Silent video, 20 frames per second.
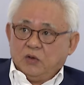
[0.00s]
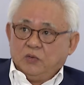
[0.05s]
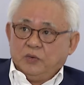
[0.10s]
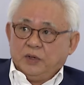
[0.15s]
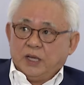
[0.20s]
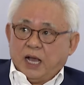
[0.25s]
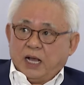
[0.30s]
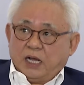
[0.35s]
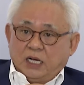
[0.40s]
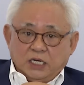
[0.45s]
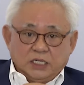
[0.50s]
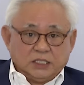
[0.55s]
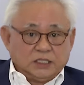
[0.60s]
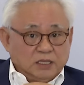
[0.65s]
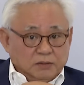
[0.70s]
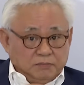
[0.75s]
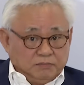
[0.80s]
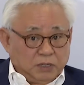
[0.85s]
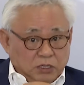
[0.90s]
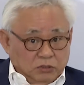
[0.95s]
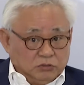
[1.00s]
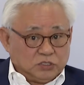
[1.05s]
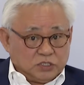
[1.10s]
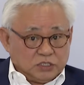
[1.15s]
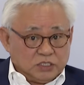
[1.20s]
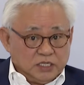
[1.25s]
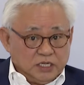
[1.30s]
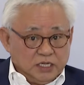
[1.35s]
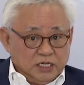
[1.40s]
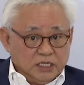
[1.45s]
we are hurt the
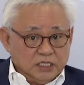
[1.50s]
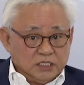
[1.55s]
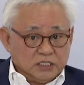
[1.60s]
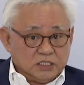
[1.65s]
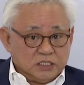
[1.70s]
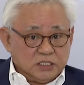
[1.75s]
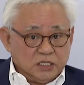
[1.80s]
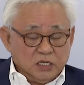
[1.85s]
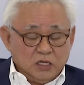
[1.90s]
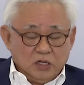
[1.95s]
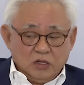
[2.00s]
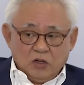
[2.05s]
most is